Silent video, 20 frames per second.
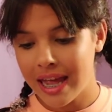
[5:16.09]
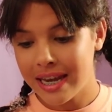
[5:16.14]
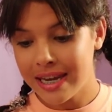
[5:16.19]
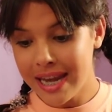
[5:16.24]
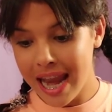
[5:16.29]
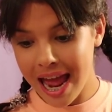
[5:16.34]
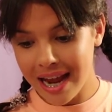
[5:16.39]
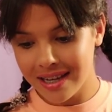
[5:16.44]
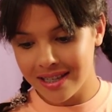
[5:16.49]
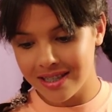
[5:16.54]

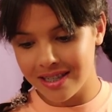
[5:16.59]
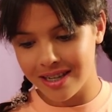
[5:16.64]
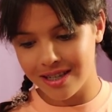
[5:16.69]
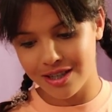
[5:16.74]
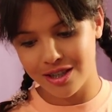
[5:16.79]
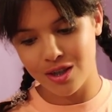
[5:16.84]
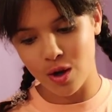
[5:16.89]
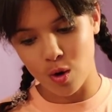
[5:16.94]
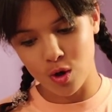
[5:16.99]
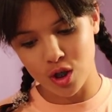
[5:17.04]
Next
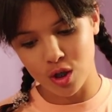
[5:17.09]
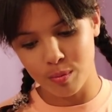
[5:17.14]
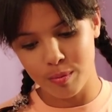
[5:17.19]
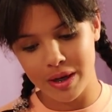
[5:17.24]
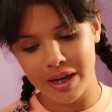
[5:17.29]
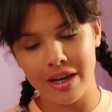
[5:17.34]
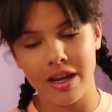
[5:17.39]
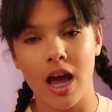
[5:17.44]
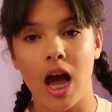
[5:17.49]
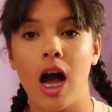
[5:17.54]
is social
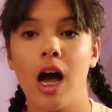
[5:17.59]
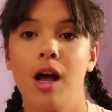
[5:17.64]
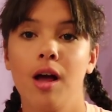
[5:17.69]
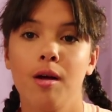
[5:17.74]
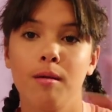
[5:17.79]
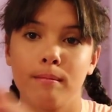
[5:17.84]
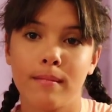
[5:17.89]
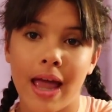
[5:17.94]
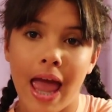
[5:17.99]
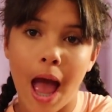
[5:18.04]
media,
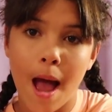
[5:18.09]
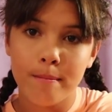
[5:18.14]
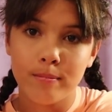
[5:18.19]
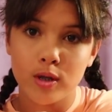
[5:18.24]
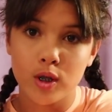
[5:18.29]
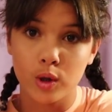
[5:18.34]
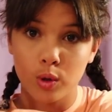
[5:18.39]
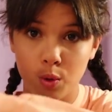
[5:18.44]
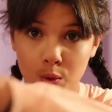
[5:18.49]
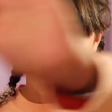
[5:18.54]
my
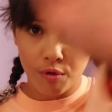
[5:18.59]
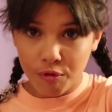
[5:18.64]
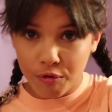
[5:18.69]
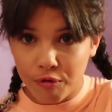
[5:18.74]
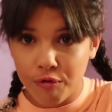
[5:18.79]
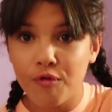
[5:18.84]
absolute